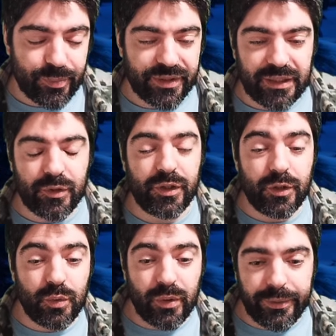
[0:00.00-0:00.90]
but then we're going to
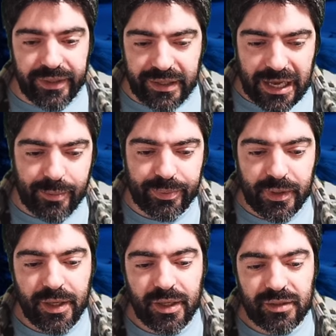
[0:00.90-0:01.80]
do a
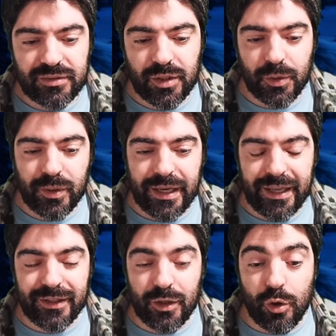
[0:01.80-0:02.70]
recap so you
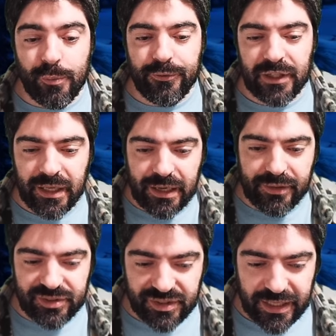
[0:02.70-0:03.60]
can hopefully
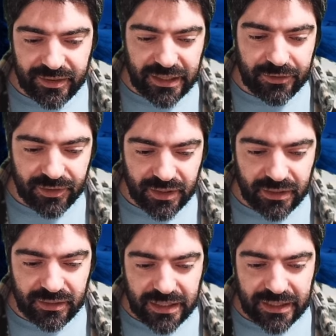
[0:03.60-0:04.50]
understand
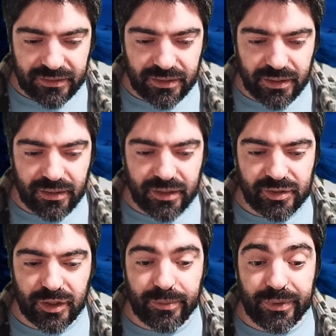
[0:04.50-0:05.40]
everything that it's
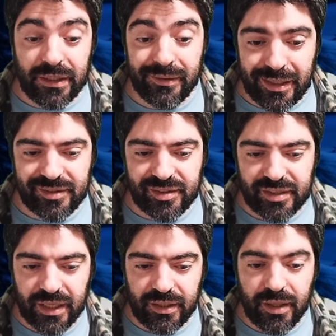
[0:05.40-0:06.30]
going to be
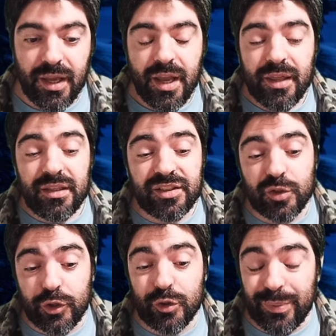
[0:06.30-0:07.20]
necessary. This is
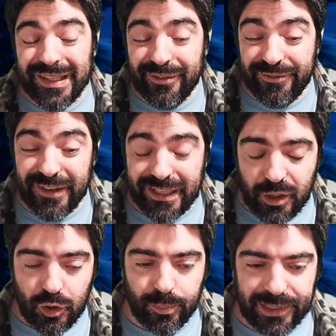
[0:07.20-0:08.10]
going to be a very
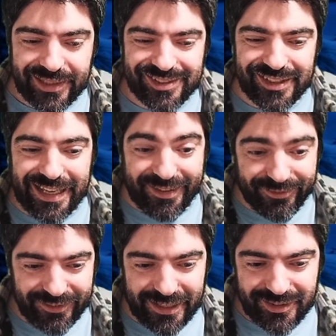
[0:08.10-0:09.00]
complex
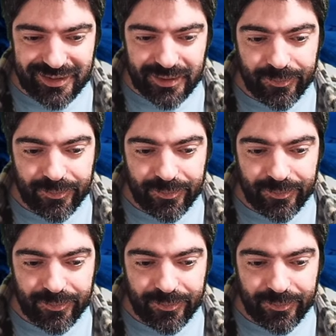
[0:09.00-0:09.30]
event.